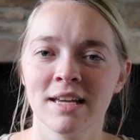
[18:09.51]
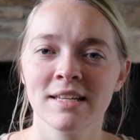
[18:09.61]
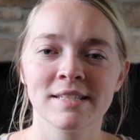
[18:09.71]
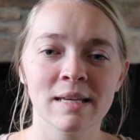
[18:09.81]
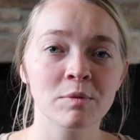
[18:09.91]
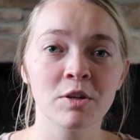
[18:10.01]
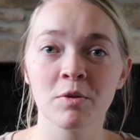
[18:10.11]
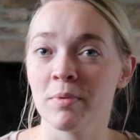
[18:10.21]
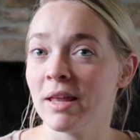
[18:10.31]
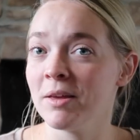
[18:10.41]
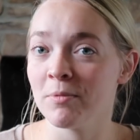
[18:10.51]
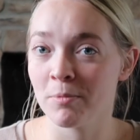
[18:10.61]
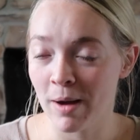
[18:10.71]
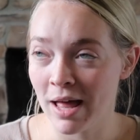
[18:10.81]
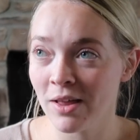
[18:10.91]
he seemed to do really
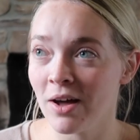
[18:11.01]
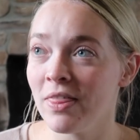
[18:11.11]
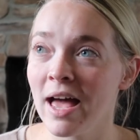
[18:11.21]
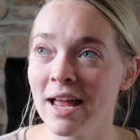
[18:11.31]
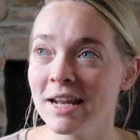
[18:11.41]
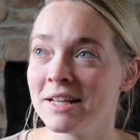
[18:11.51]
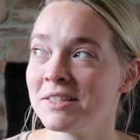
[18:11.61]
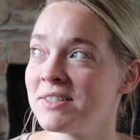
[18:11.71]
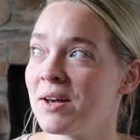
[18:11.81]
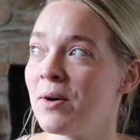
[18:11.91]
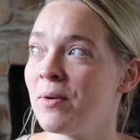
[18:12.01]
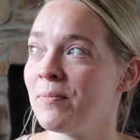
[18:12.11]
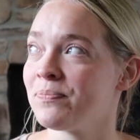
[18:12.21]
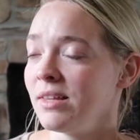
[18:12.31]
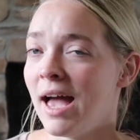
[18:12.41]
well on that and
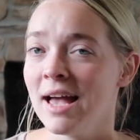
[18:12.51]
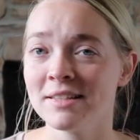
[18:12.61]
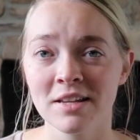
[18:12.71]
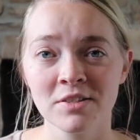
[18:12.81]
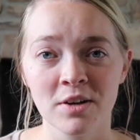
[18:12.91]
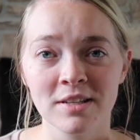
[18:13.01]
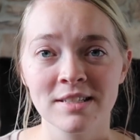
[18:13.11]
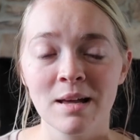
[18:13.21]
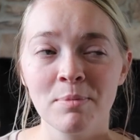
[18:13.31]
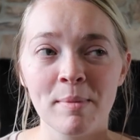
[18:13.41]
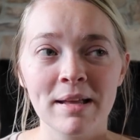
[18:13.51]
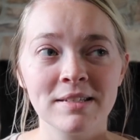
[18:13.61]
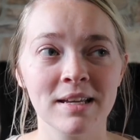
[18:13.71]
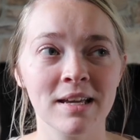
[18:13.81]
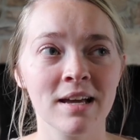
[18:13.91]
so as I started
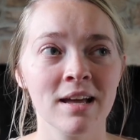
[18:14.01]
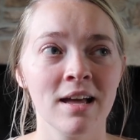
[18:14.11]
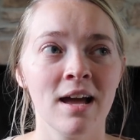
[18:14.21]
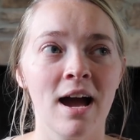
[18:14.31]
supplementing,